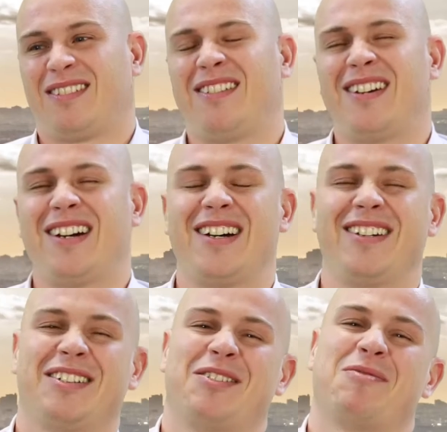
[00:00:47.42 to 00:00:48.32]
A
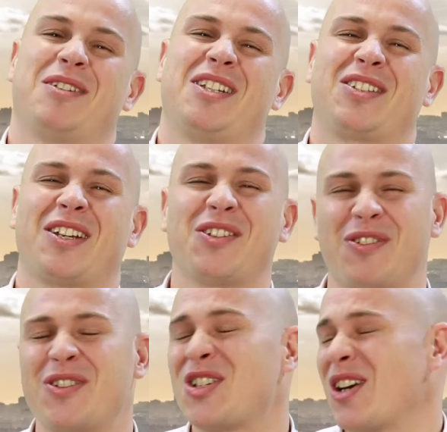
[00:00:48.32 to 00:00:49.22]
little bit. Sounds
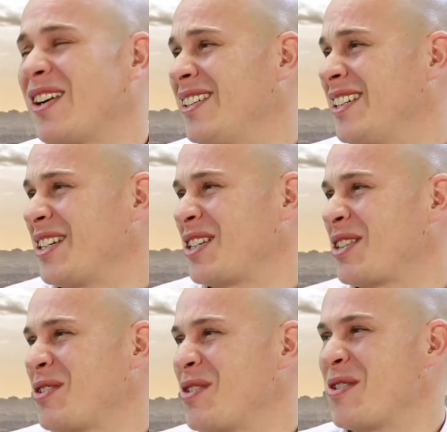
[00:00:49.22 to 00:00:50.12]
very childish.
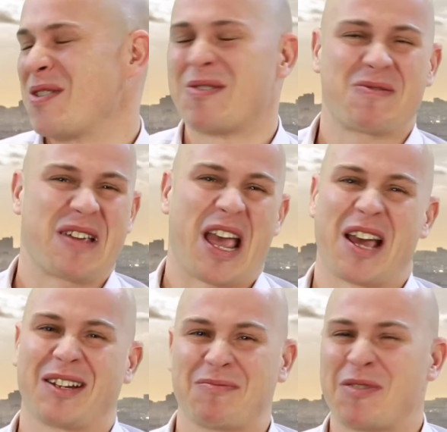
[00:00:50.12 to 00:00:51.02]
So
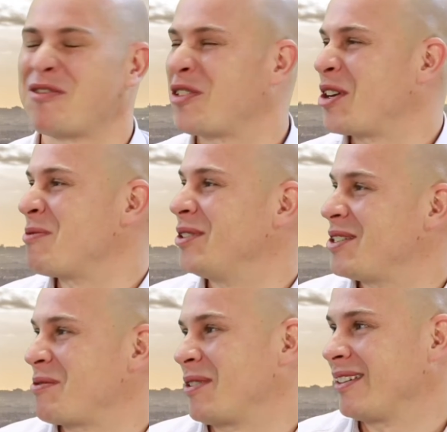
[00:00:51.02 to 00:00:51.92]
yeah, better forget about this one.